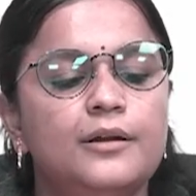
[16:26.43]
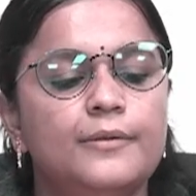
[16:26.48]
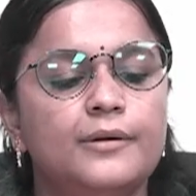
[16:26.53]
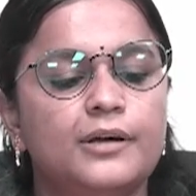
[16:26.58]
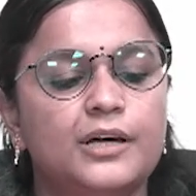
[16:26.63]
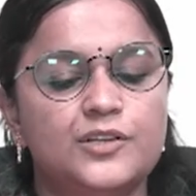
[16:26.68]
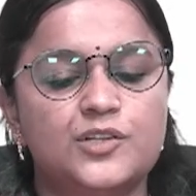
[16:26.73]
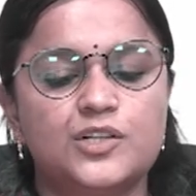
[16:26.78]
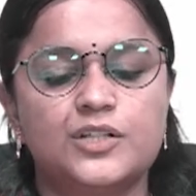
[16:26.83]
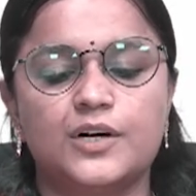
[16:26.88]

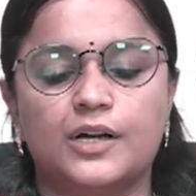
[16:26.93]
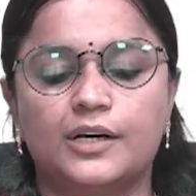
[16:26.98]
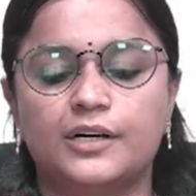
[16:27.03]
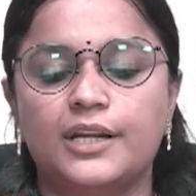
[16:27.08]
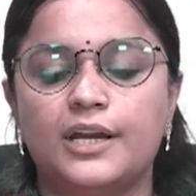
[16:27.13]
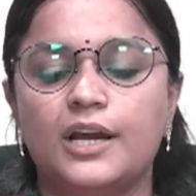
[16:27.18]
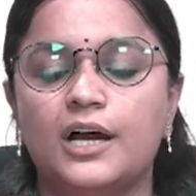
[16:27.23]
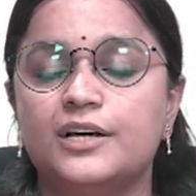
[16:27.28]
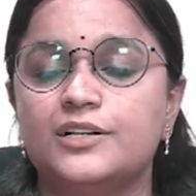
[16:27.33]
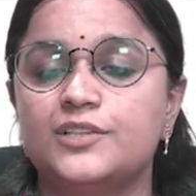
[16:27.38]

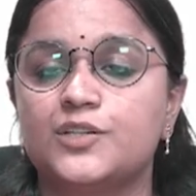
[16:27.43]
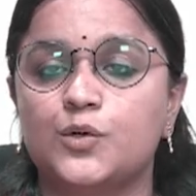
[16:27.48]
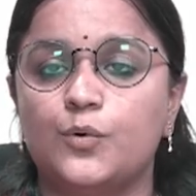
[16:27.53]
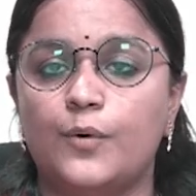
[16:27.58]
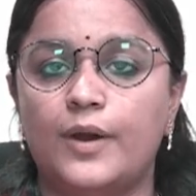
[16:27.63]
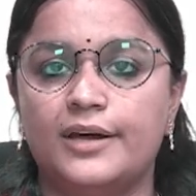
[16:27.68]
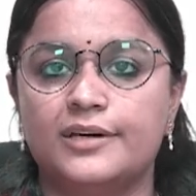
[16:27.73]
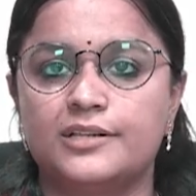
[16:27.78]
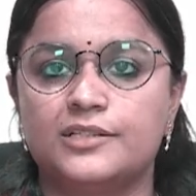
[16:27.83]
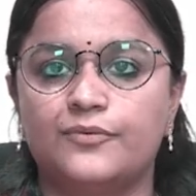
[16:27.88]
constructing our
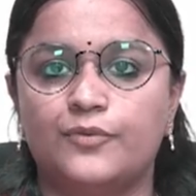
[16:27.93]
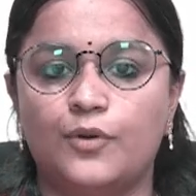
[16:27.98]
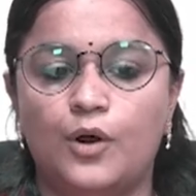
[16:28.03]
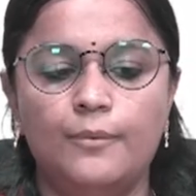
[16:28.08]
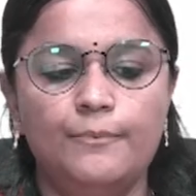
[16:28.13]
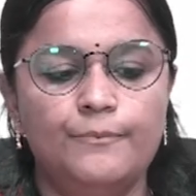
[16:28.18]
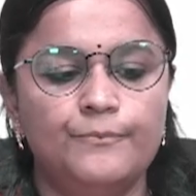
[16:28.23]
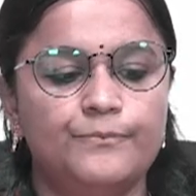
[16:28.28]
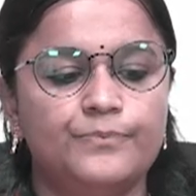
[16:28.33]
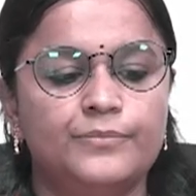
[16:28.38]
squares from
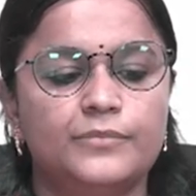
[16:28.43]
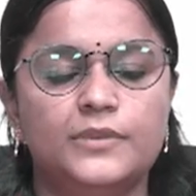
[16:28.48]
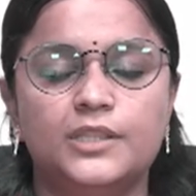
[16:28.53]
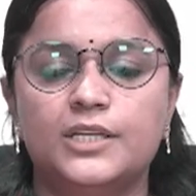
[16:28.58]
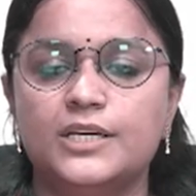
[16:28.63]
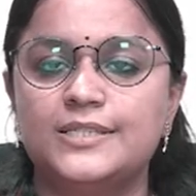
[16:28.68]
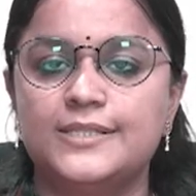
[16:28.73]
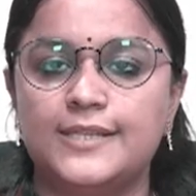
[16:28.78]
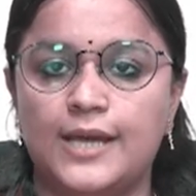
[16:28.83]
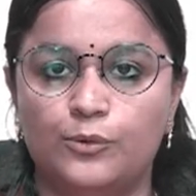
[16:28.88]
the
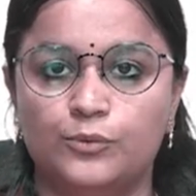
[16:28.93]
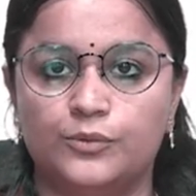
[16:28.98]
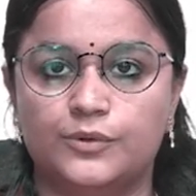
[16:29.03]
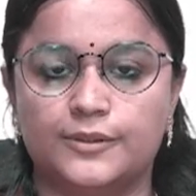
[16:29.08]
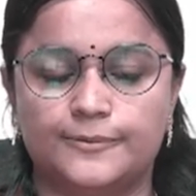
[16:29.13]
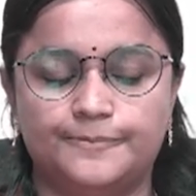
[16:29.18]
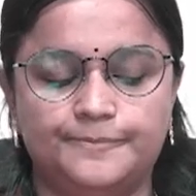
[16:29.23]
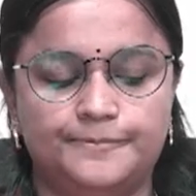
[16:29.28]
south.